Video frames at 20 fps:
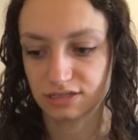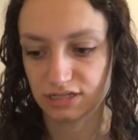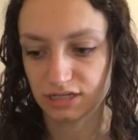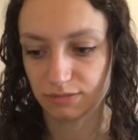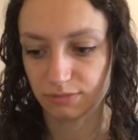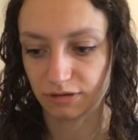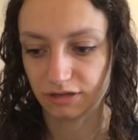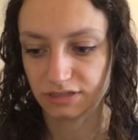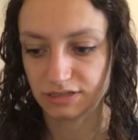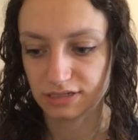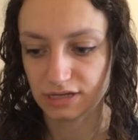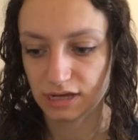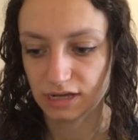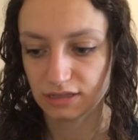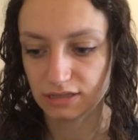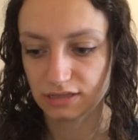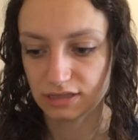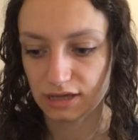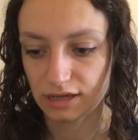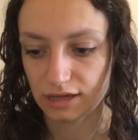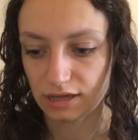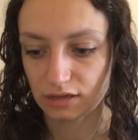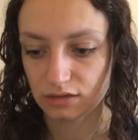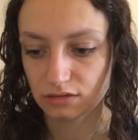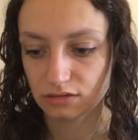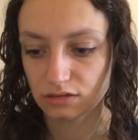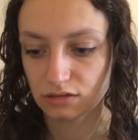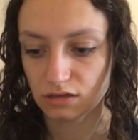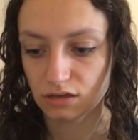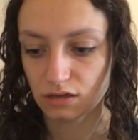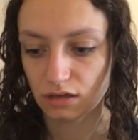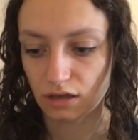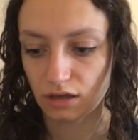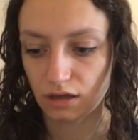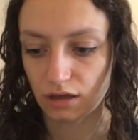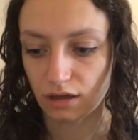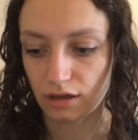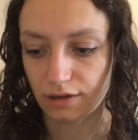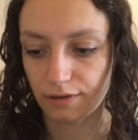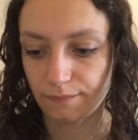time I stayed there.
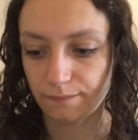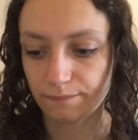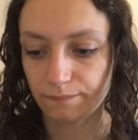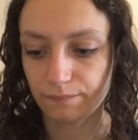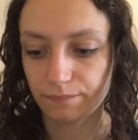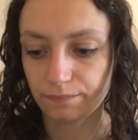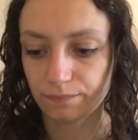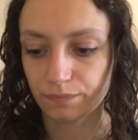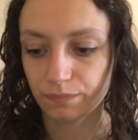I'd